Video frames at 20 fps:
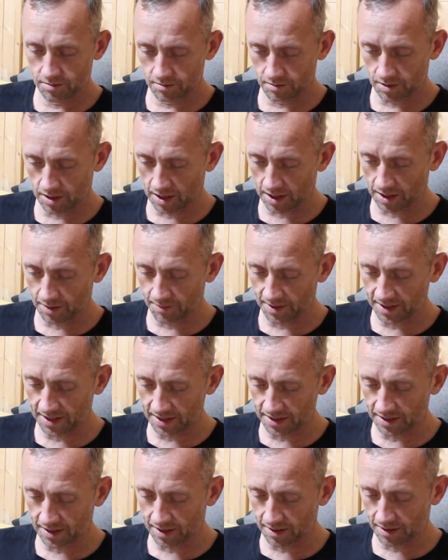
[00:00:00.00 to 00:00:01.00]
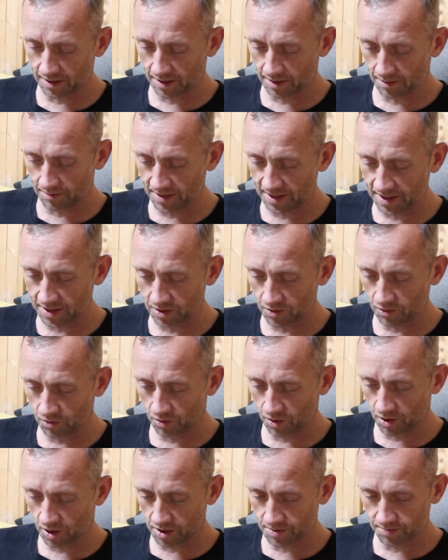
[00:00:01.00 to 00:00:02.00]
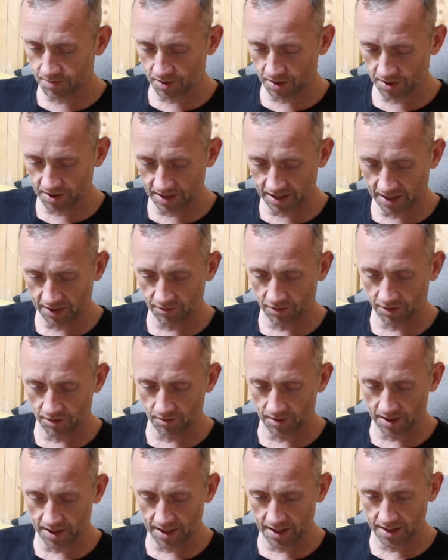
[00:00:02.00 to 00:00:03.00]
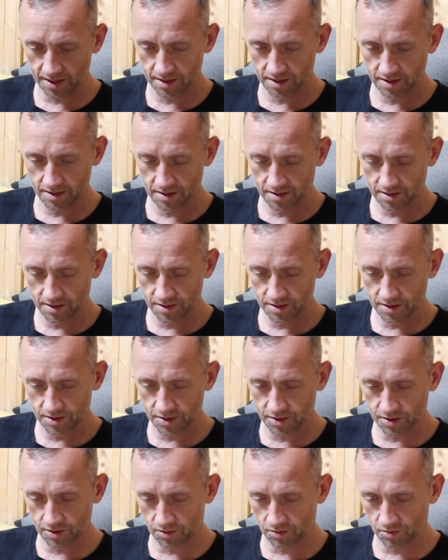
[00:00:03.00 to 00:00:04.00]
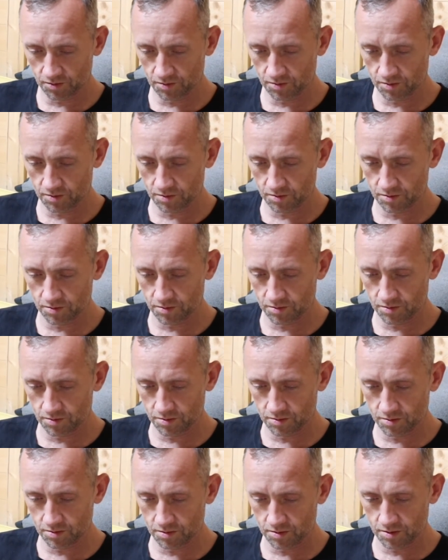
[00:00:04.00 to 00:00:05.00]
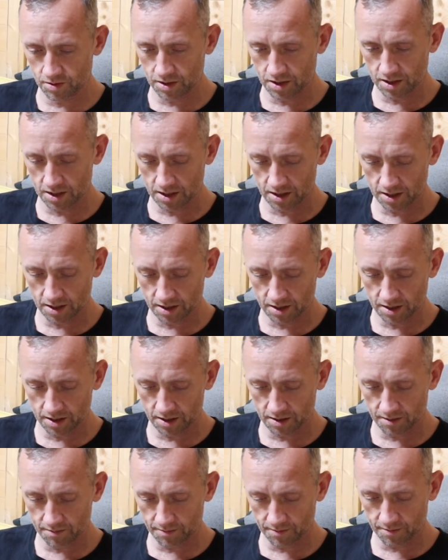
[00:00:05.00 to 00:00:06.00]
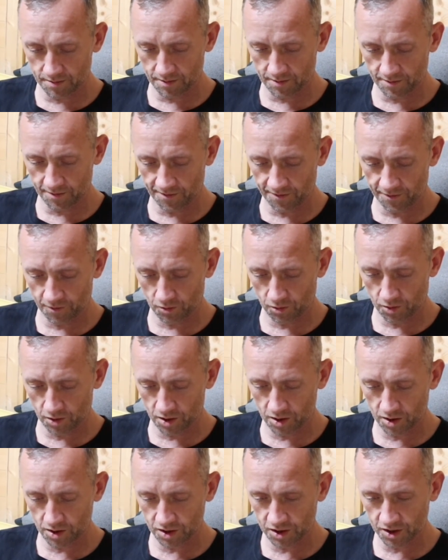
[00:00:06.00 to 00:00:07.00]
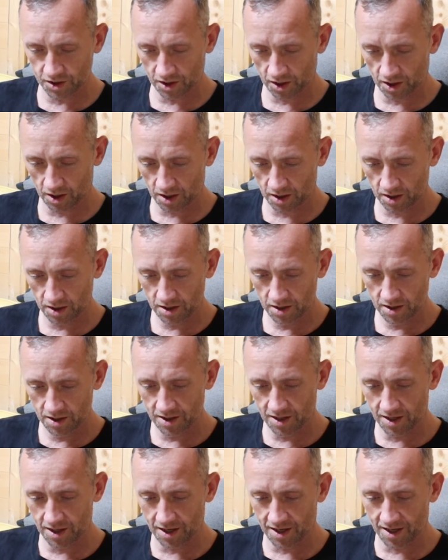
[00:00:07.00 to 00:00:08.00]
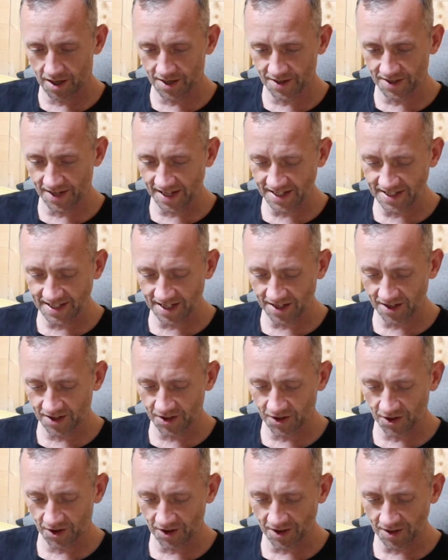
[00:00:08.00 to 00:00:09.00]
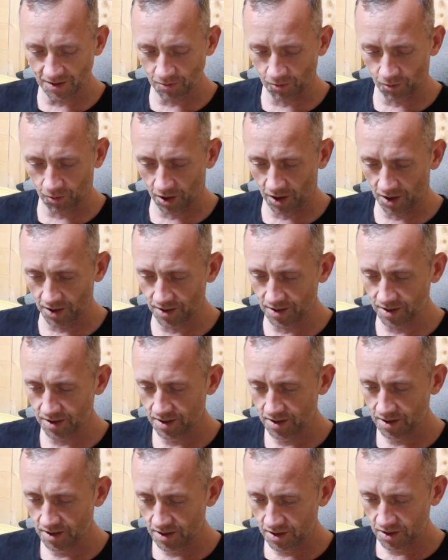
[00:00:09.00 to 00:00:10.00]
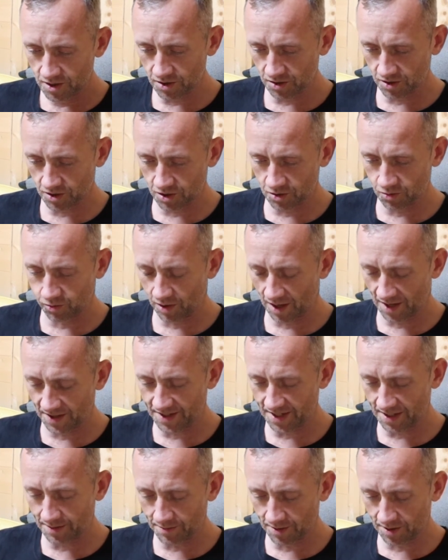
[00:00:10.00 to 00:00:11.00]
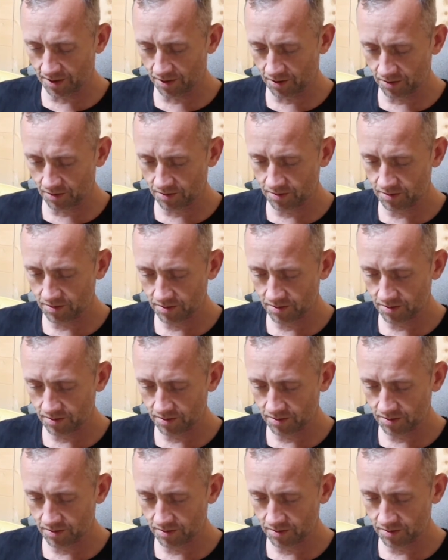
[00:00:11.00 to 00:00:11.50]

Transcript: Uh, I'll make I'll make no odds because it can't run away. So, um, four star, uh, nineteen thirty one. So it's twenty below.